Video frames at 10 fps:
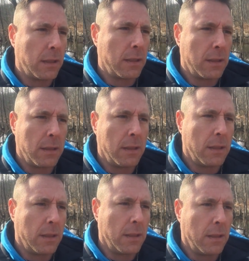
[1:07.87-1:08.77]

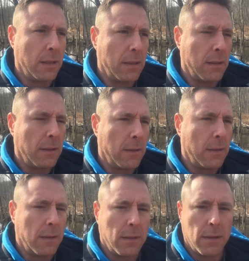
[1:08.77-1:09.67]

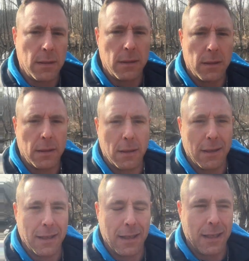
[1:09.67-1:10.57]

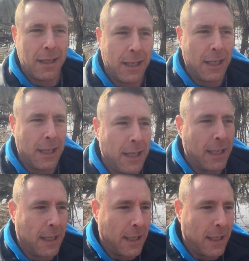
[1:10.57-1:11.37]
(silence)